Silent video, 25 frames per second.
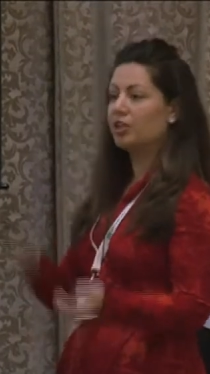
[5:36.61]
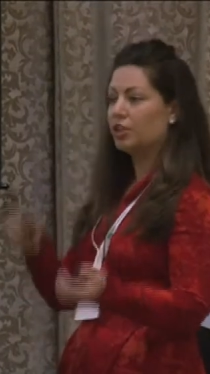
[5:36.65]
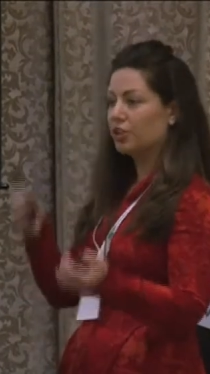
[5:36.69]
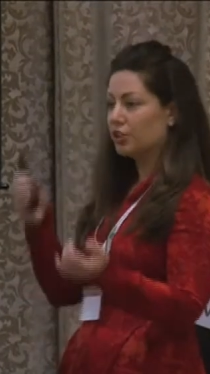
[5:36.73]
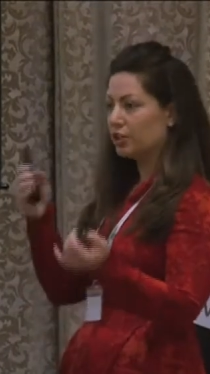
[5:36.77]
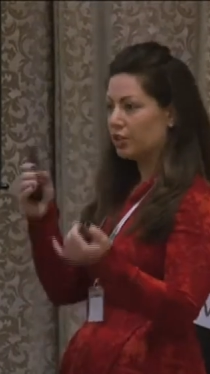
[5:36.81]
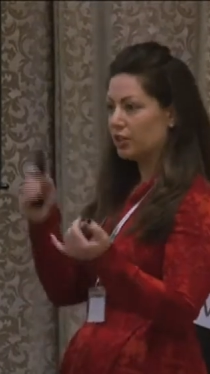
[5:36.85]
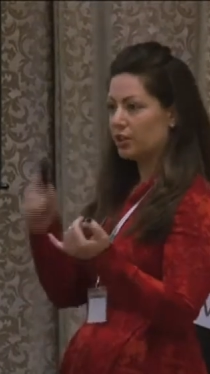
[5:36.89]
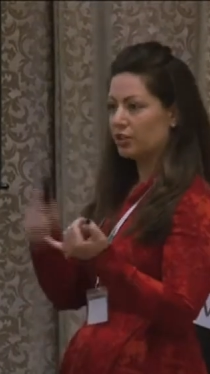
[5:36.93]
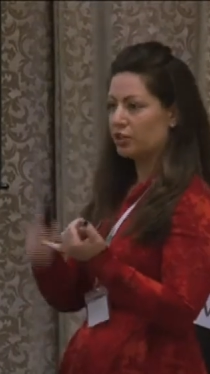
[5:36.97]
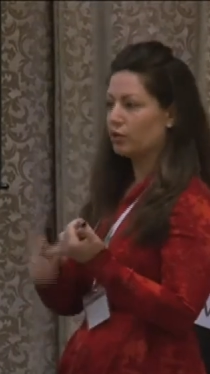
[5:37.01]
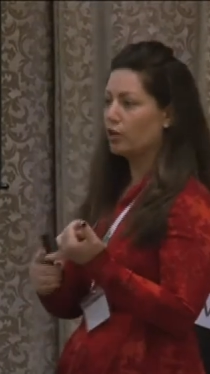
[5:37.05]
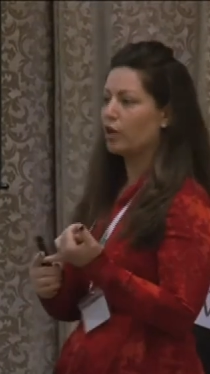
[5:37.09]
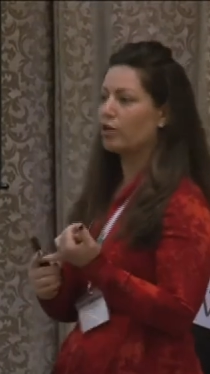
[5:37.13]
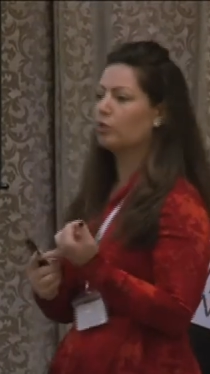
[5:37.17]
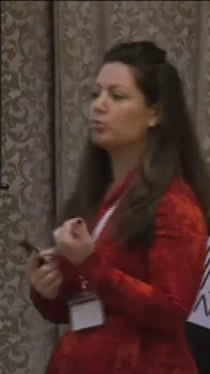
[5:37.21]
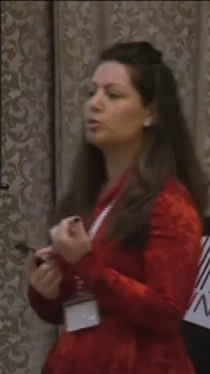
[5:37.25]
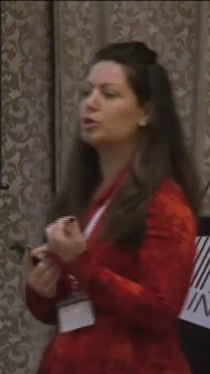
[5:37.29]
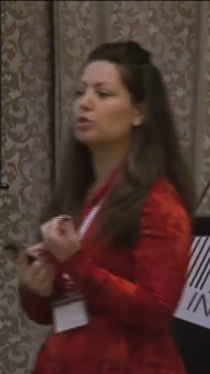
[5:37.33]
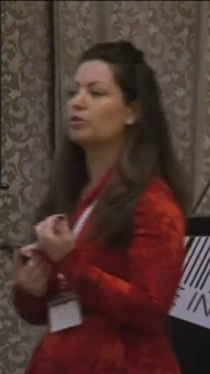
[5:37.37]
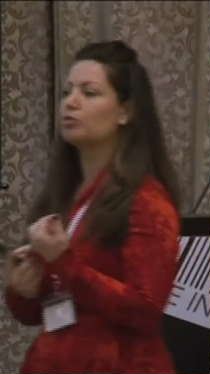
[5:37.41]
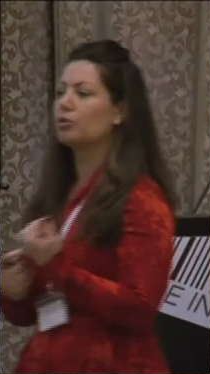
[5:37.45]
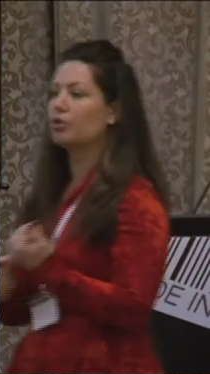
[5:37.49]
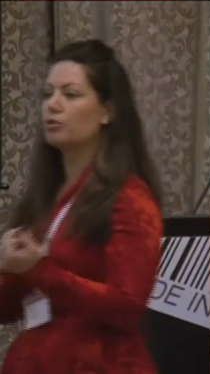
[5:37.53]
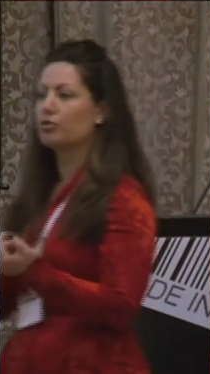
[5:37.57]
Their
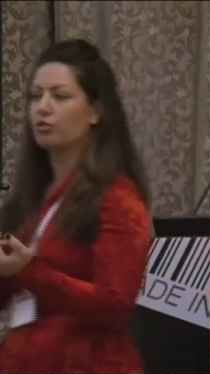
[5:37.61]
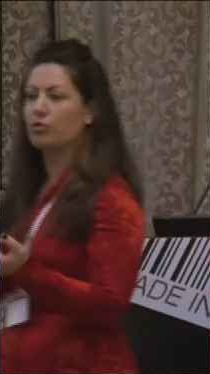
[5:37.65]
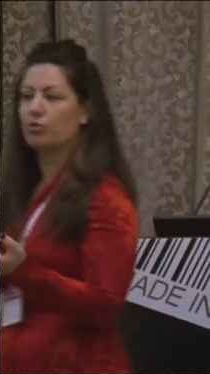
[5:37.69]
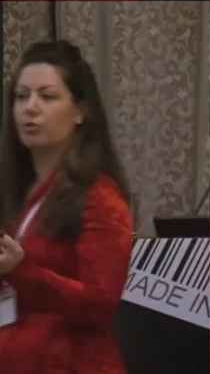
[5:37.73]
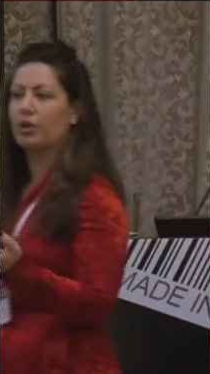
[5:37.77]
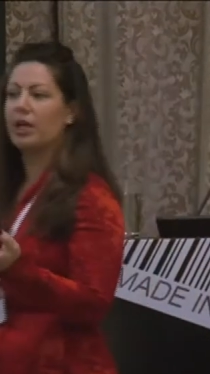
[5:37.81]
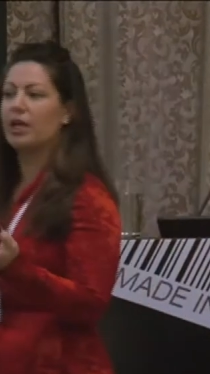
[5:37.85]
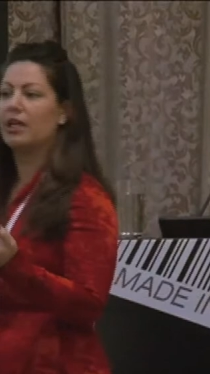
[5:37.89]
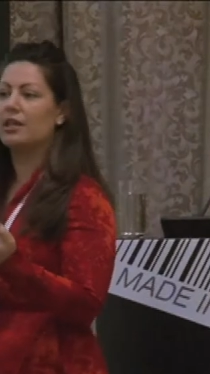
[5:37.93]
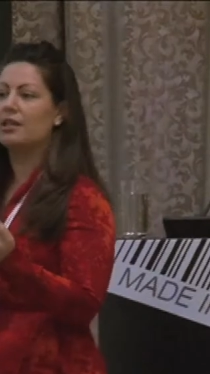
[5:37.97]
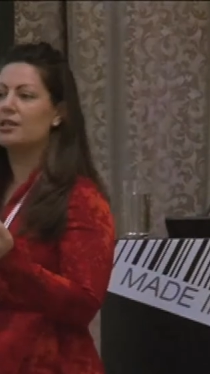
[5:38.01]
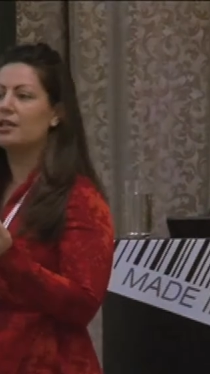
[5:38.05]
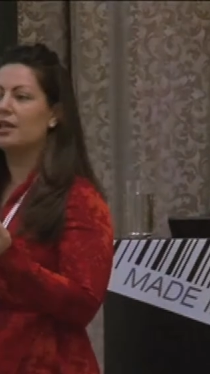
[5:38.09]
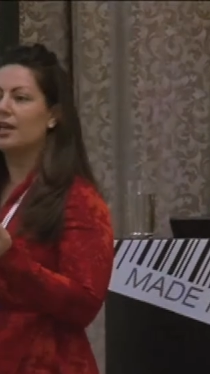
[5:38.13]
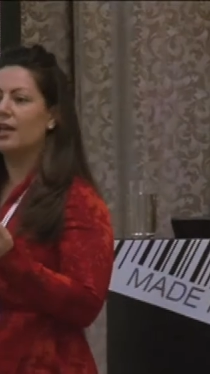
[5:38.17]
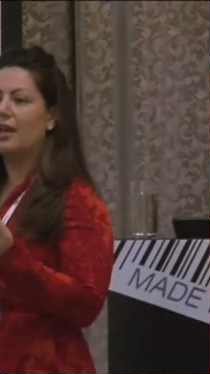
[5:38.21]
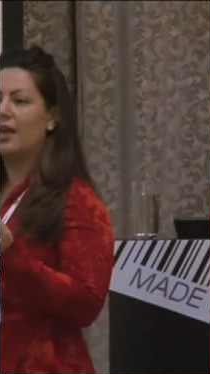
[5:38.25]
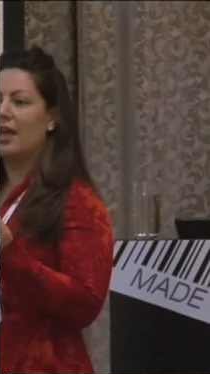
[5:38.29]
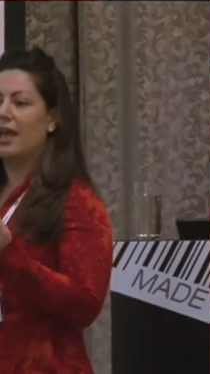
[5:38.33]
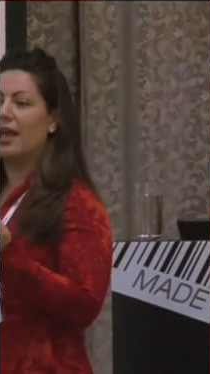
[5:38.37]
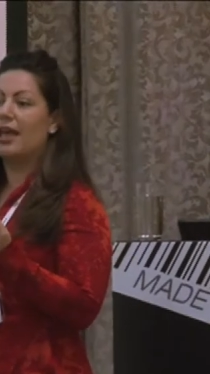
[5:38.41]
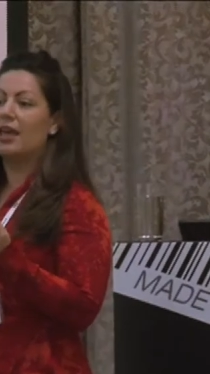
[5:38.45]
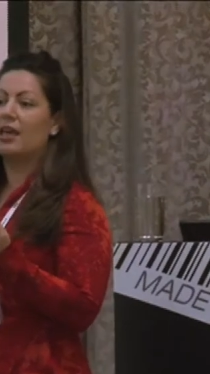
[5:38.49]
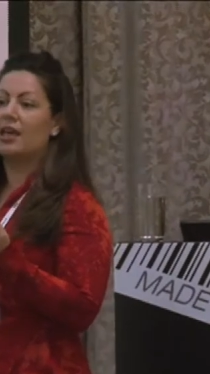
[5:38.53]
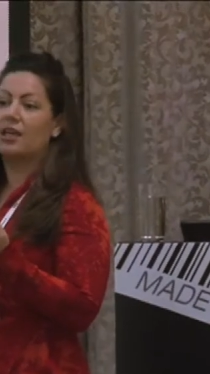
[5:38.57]
incredible growth rate
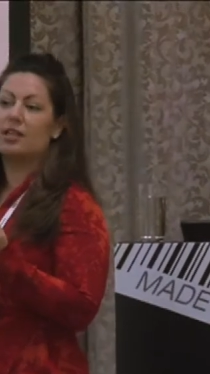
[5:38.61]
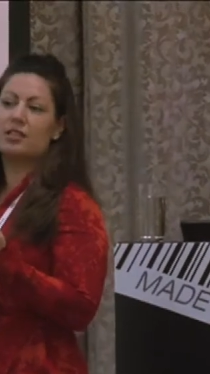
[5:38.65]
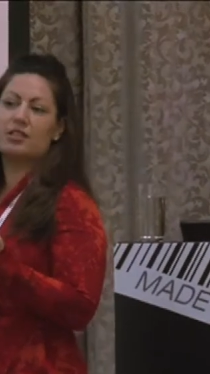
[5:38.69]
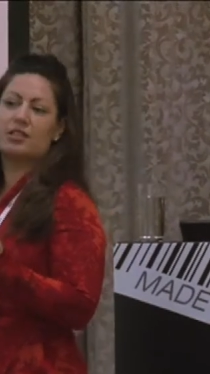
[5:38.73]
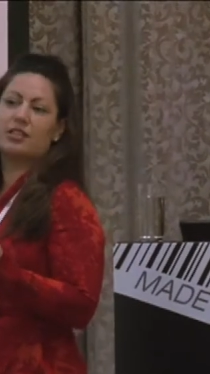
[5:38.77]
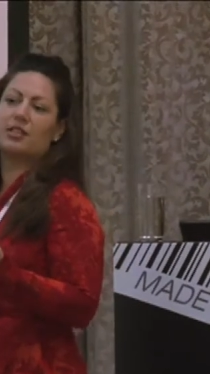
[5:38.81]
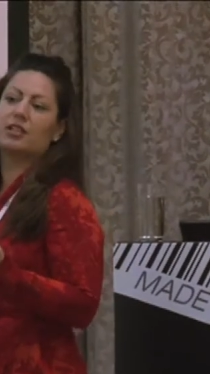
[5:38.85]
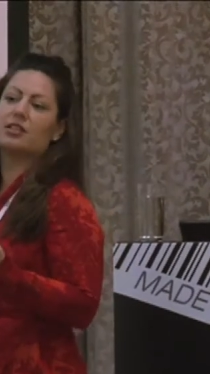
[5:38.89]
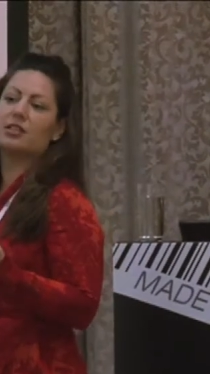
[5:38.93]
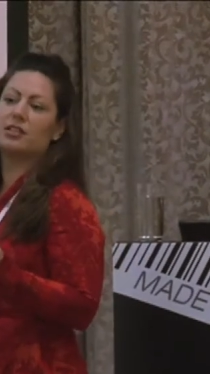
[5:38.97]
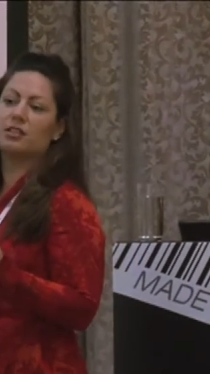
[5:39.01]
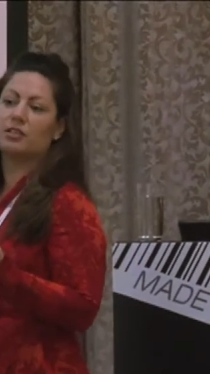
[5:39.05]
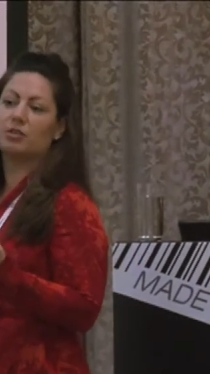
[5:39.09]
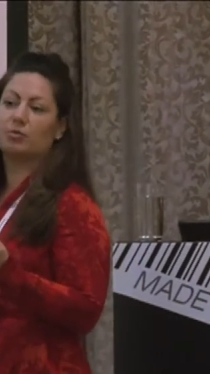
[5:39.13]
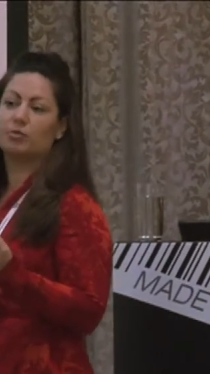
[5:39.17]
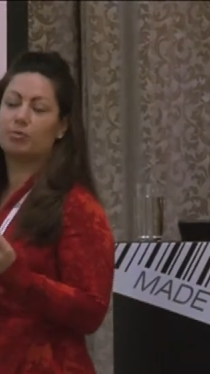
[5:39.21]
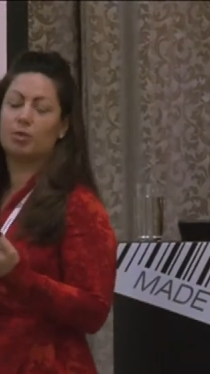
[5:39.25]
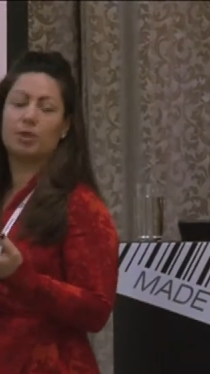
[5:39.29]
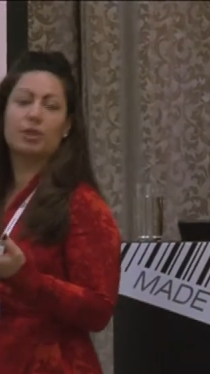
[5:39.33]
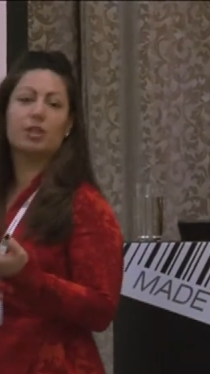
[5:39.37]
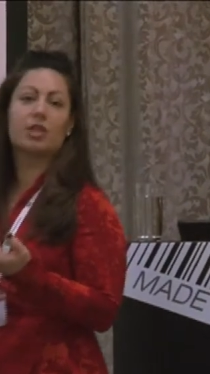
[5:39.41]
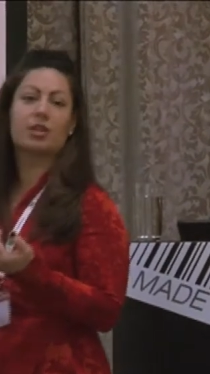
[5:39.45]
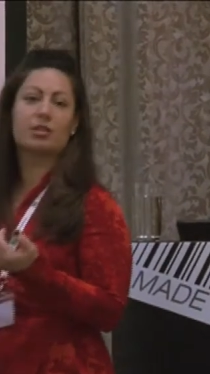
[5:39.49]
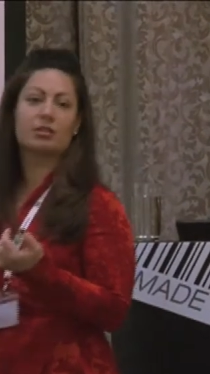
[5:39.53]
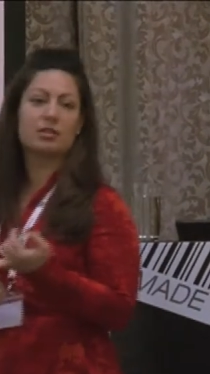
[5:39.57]
and the
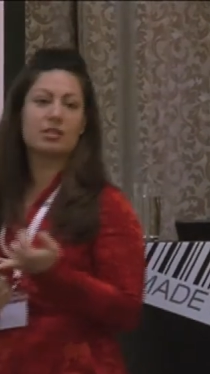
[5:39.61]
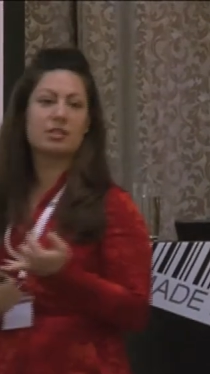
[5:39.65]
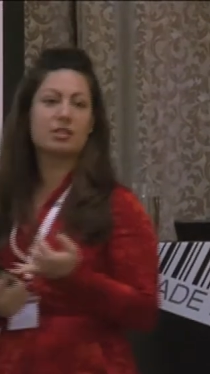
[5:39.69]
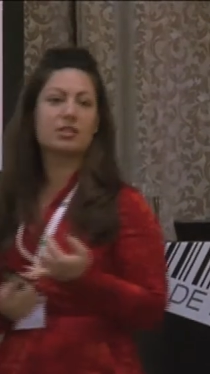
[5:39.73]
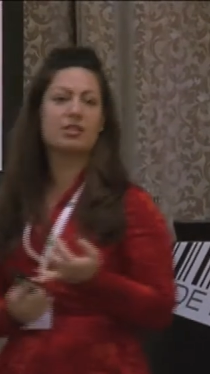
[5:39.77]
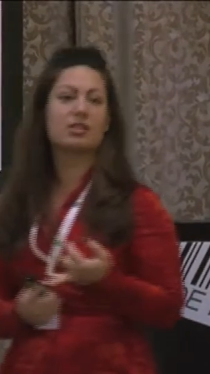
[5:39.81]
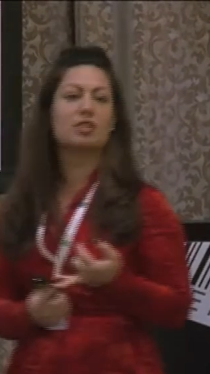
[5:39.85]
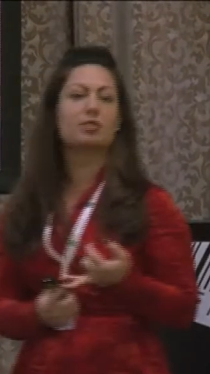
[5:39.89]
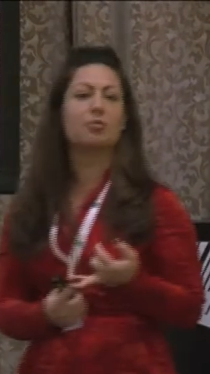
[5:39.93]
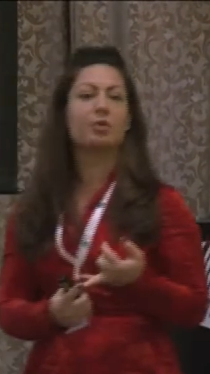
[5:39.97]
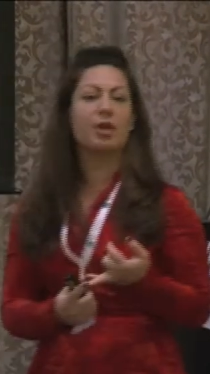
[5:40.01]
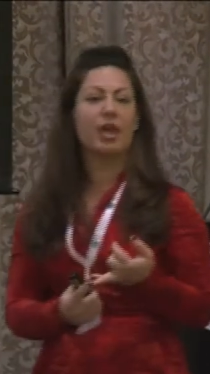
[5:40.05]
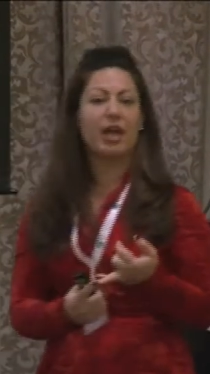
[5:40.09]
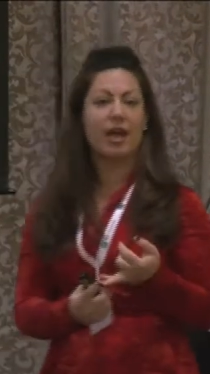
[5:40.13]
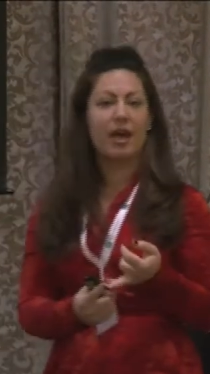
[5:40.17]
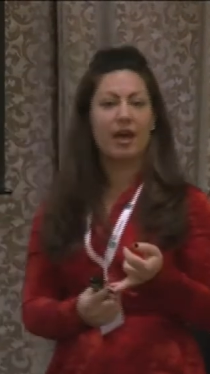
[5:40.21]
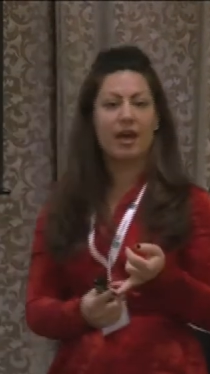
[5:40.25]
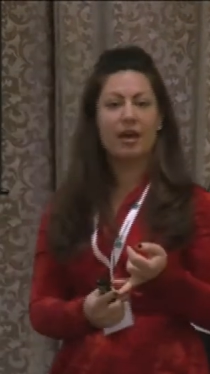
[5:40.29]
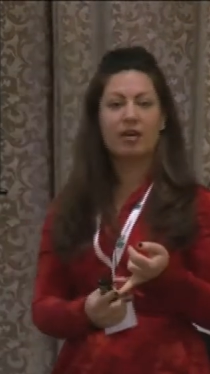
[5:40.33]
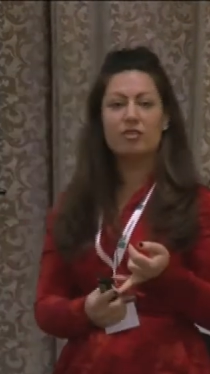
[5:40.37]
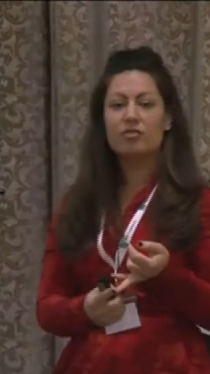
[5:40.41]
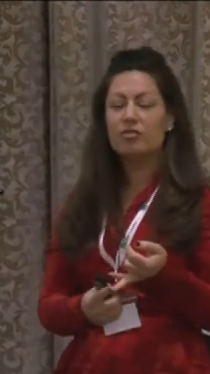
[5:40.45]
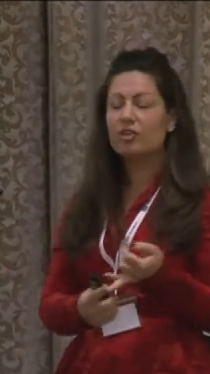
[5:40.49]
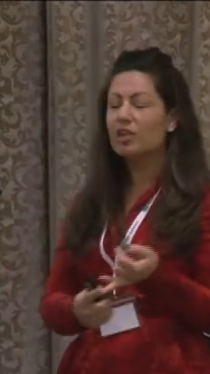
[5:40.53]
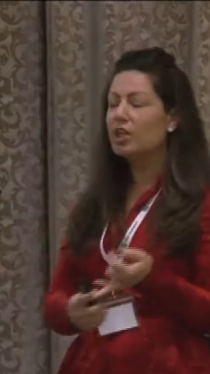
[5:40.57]
political system they
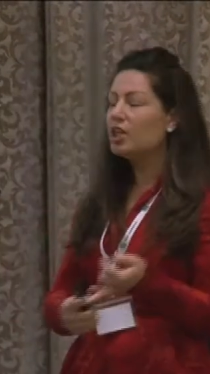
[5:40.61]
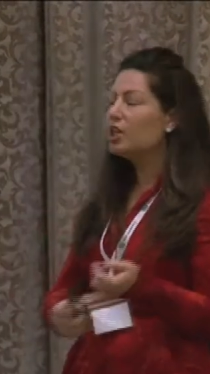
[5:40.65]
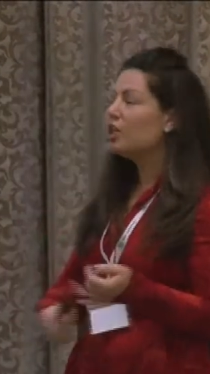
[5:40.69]
have.